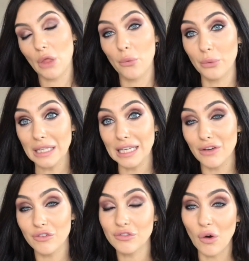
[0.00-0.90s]
Week
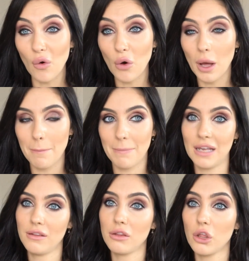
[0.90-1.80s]
4,
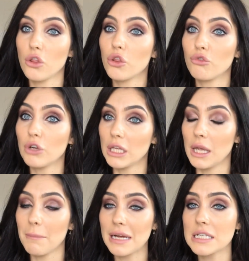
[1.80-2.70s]
month
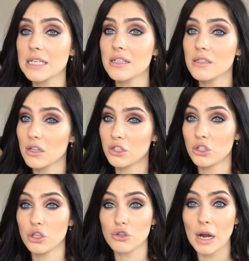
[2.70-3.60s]
3, my skin started
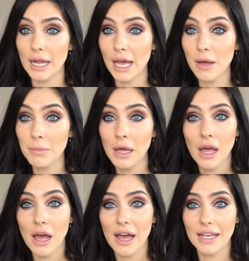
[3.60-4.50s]
to dry up.
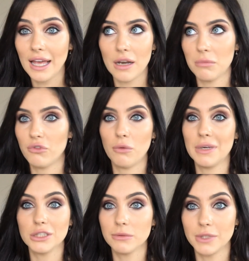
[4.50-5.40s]
Again, before
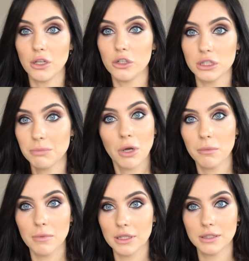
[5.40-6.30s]
my dermatologist
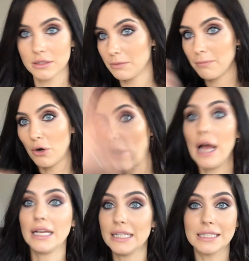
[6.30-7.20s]
appointment,
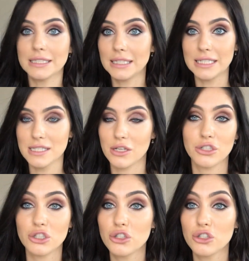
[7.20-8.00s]
miraculously started to